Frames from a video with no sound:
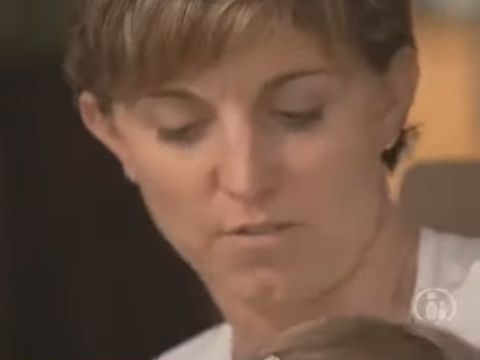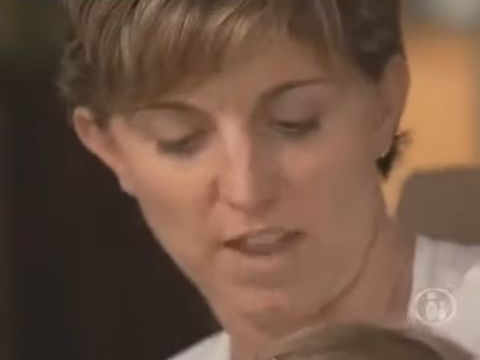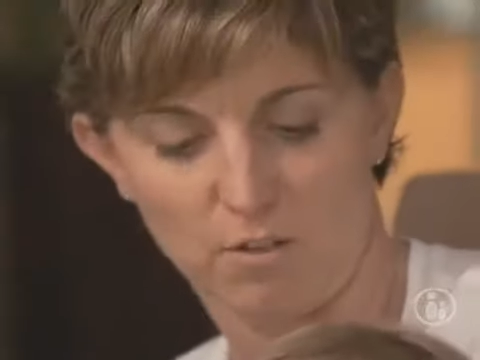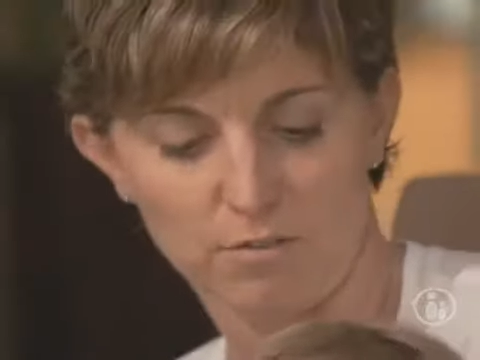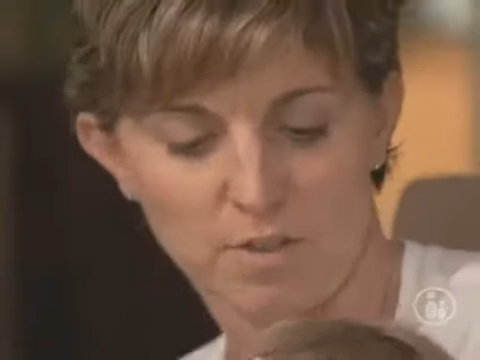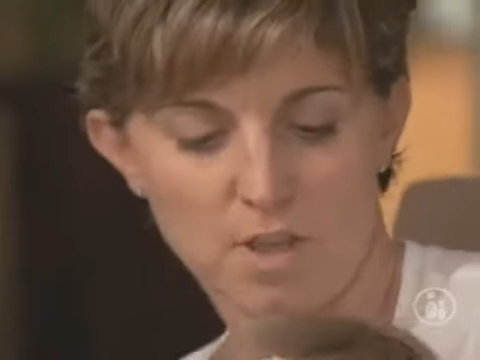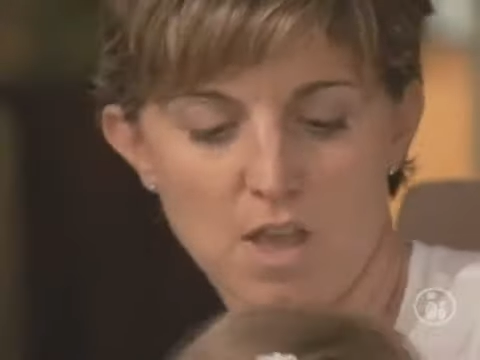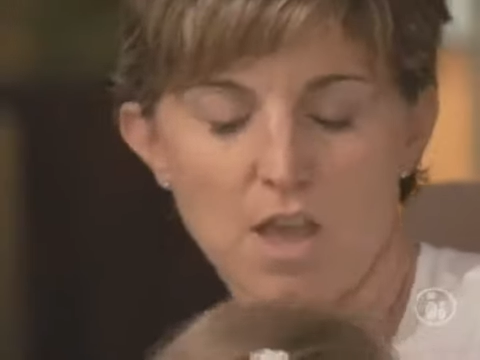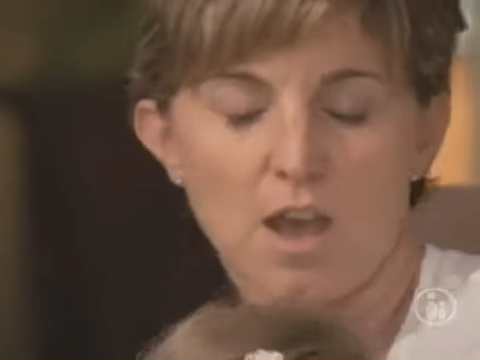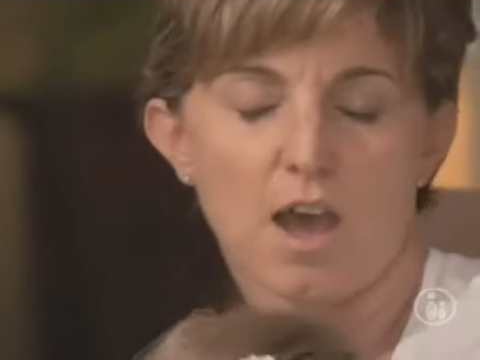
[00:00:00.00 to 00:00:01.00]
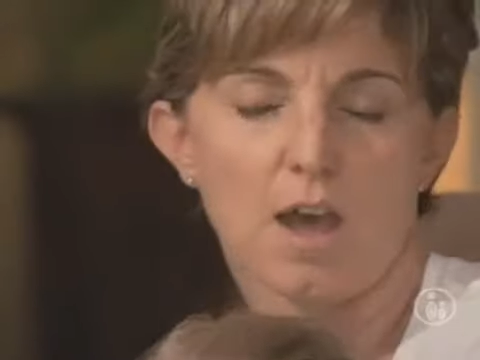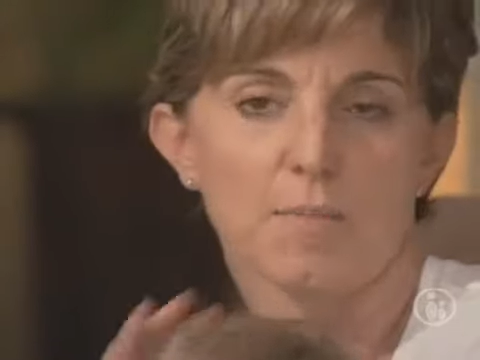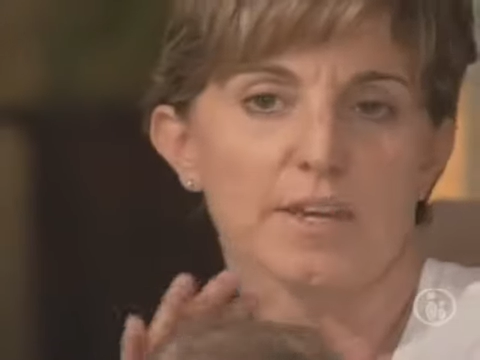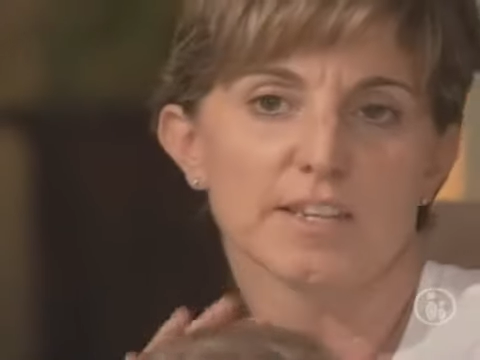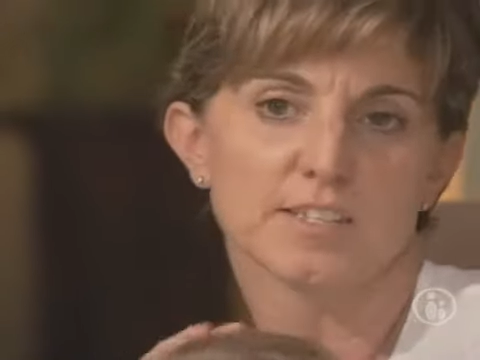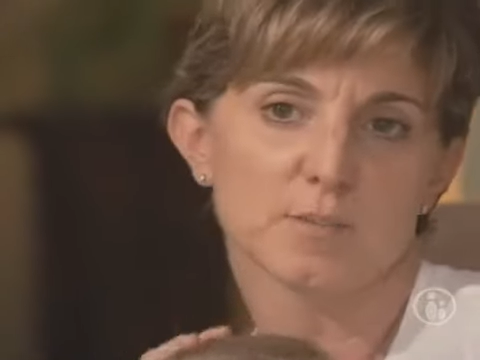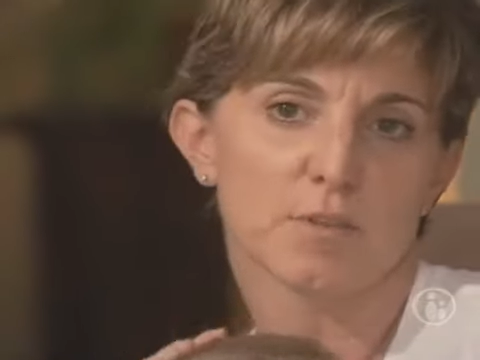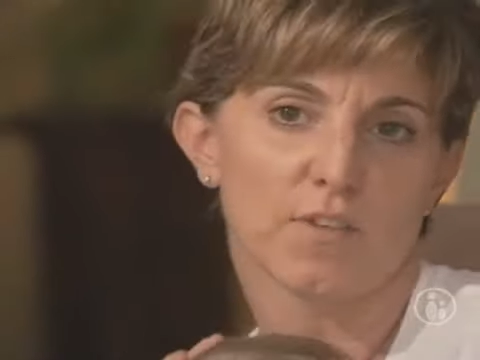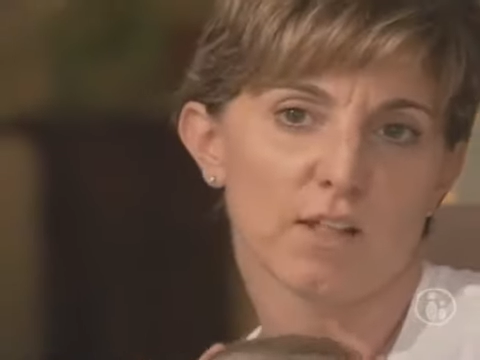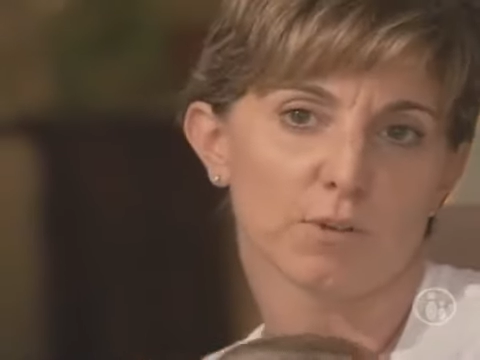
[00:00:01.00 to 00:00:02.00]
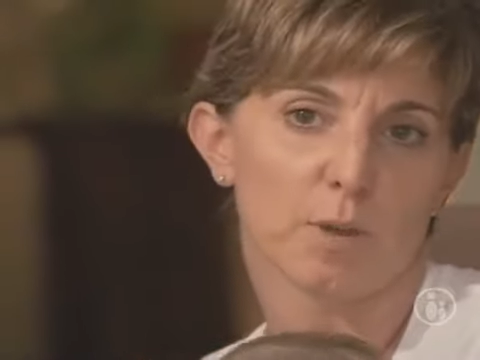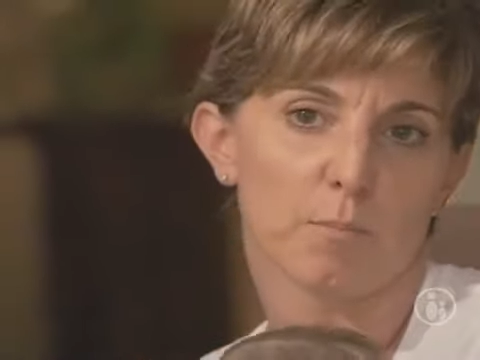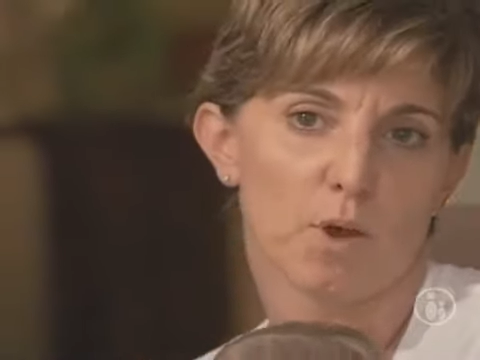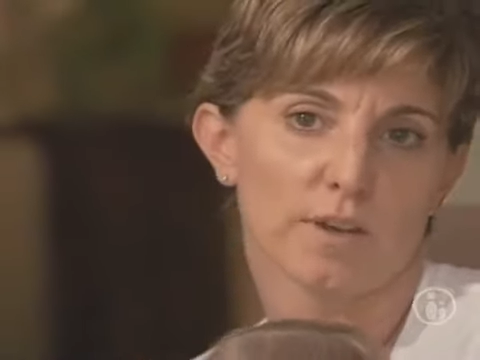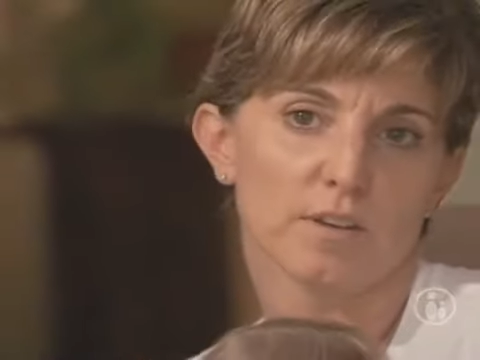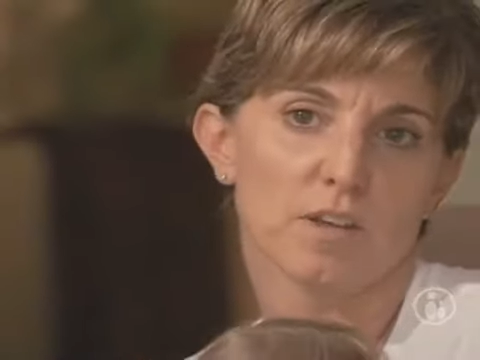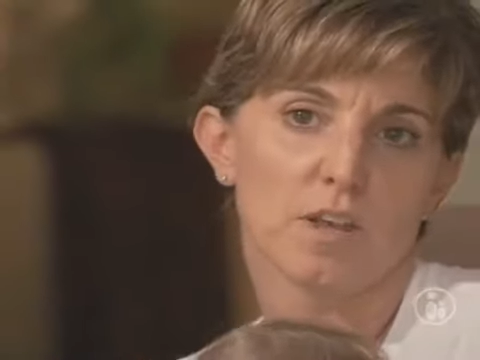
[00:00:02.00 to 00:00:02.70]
valve that needs to be followed up on.